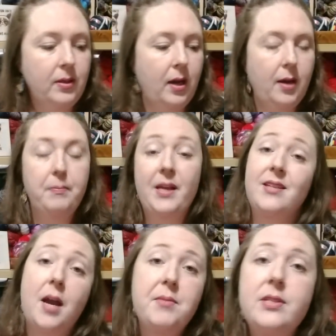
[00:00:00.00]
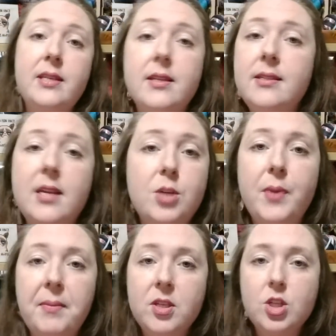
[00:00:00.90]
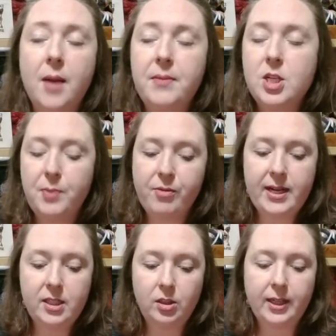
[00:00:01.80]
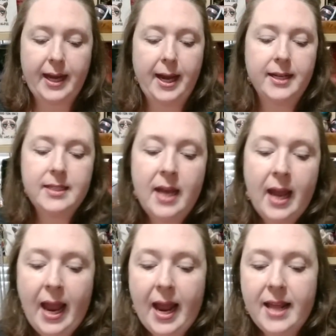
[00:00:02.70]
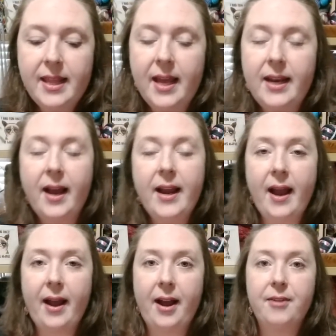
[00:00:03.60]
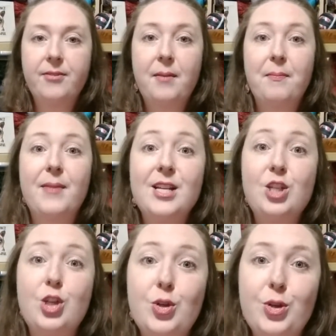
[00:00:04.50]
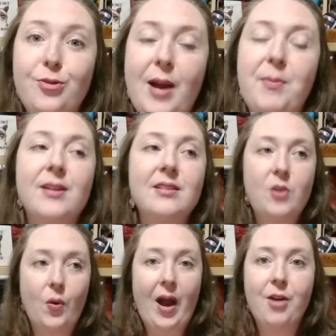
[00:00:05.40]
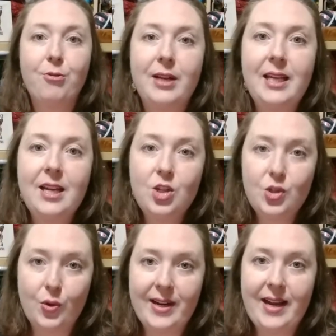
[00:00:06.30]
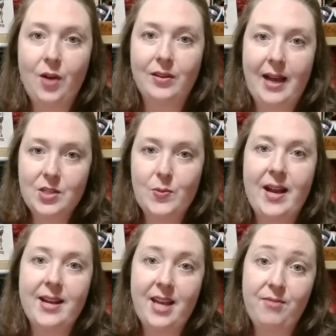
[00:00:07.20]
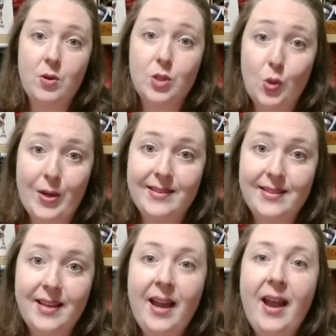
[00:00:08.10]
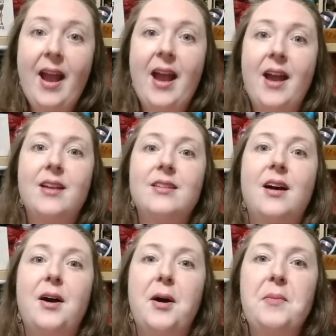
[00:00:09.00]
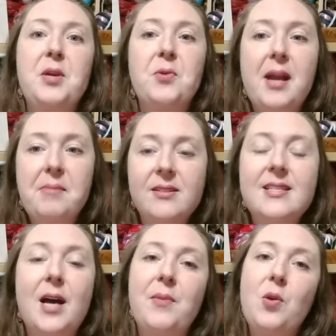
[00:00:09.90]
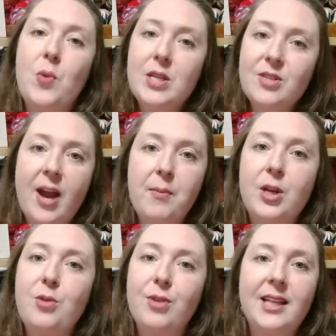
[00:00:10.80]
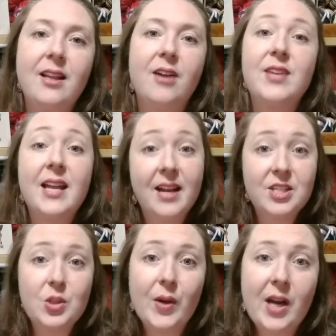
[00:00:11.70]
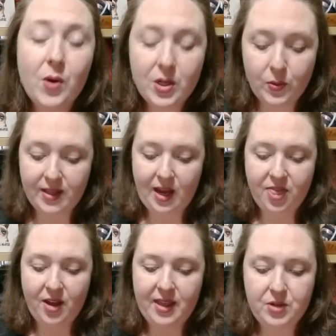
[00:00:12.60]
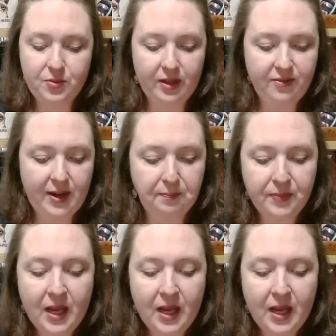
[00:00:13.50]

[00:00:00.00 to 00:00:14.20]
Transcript: By the time you see this, they should be up in the shop. They should be ready to look at. And then I have my 2 new fabrics. So I really enjoyed how last week I gave you a choice. And you were able to tell me which fabric you really loved, and that's the one I worked with. I thought that was really fun.